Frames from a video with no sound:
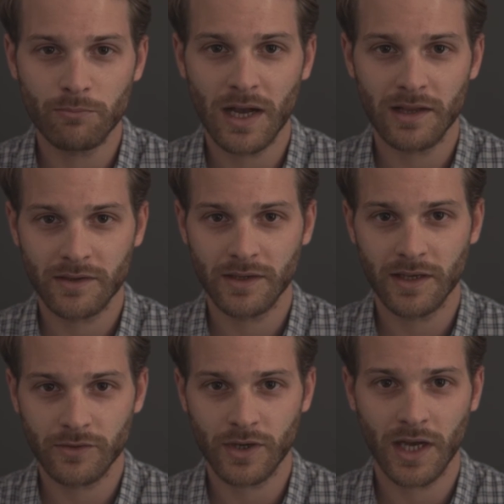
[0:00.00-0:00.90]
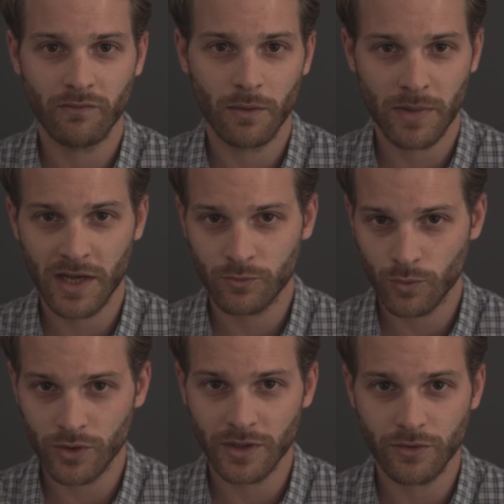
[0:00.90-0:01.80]
Baltic as a kind of a
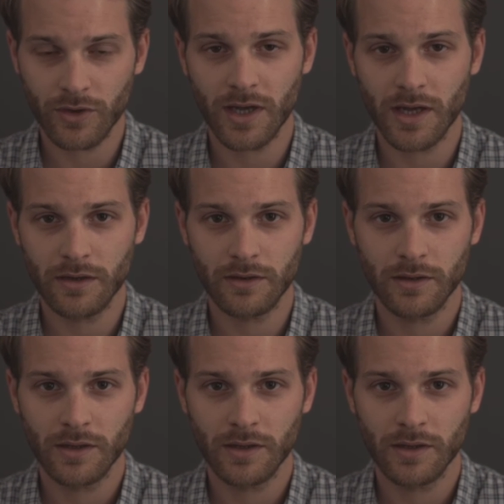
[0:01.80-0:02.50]
password in your head